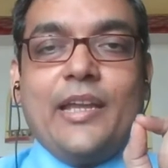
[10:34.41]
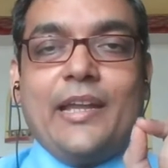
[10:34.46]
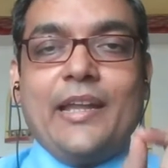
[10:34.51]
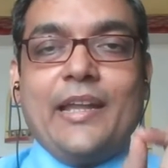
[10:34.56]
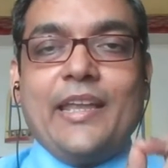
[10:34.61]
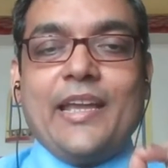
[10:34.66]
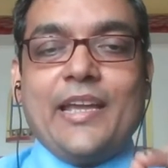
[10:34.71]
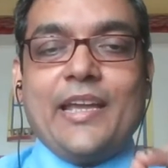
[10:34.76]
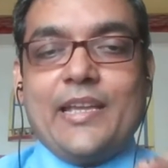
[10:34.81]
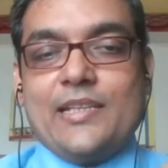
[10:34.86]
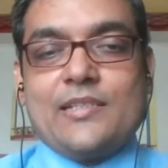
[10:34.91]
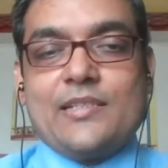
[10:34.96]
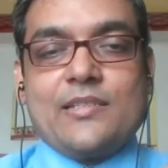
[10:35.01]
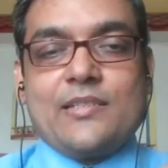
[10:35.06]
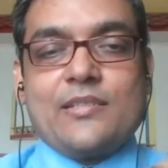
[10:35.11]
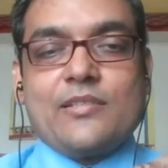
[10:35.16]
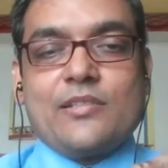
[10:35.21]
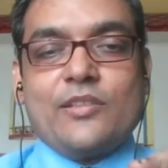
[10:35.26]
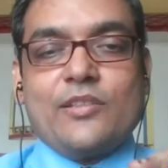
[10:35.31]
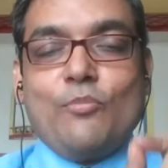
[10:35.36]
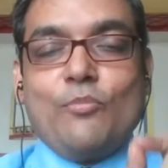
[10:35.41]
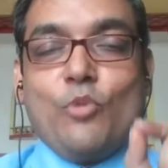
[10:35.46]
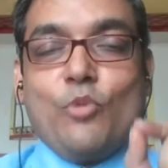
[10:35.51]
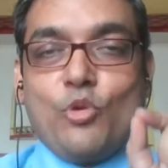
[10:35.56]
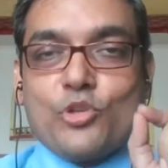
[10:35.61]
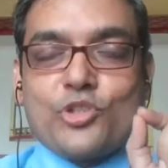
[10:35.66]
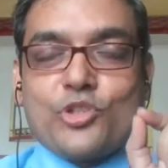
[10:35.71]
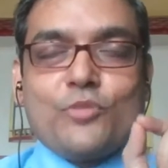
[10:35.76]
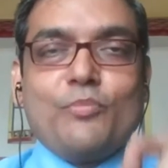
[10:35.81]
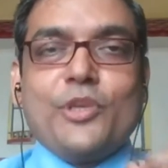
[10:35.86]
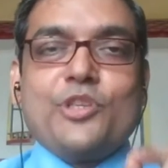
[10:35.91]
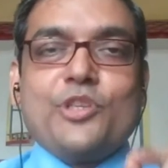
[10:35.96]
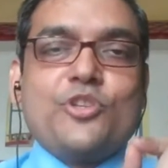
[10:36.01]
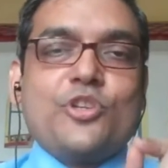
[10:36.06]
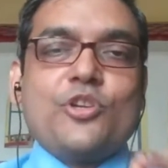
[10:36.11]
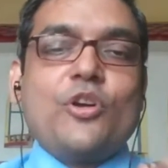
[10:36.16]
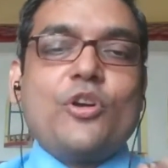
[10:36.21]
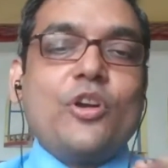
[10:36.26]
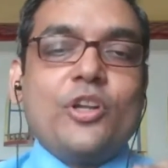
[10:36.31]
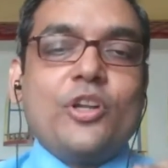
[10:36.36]
India is the most
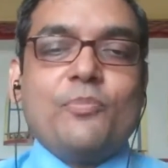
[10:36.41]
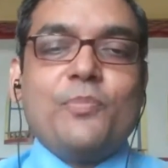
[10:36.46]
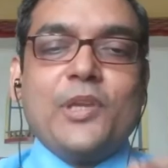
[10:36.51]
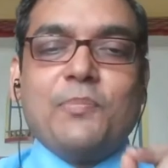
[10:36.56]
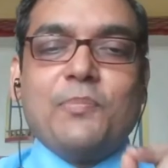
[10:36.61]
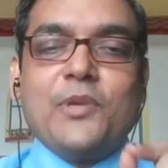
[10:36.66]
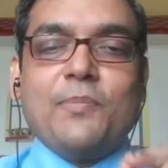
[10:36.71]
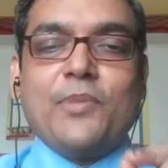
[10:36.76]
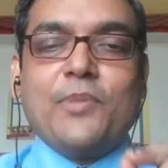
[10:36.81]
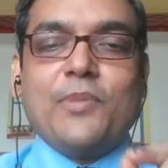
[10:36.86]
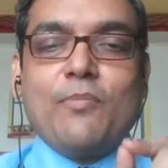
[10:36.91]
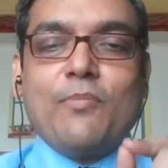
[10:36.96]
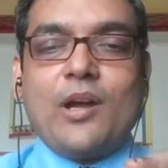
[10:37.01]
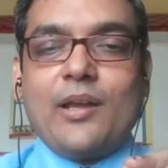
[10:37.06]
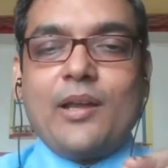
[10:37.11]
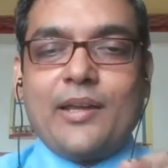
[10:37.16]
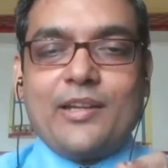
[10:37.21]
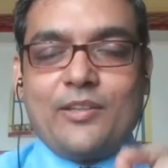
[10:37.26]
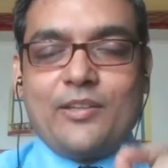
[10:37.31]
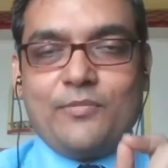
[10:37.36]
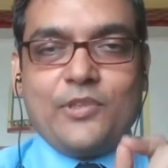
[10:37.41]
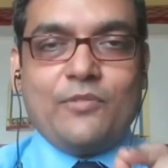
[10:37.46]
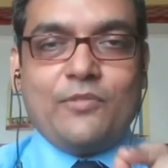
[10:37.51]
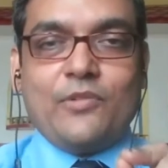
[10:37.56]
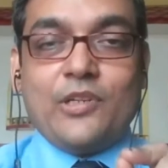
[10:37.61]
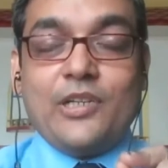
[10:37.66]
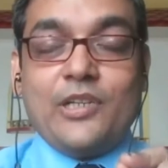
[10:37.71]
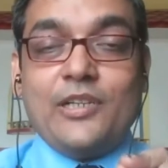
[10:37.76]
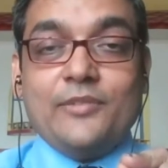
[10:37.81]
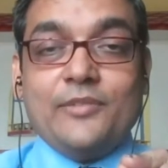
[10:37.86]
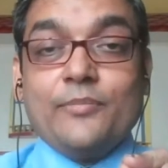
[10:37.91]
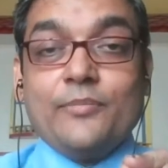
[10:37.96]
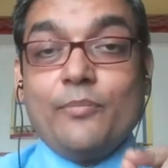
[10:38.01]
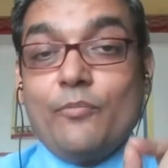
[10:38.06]
matured PPP market of the world.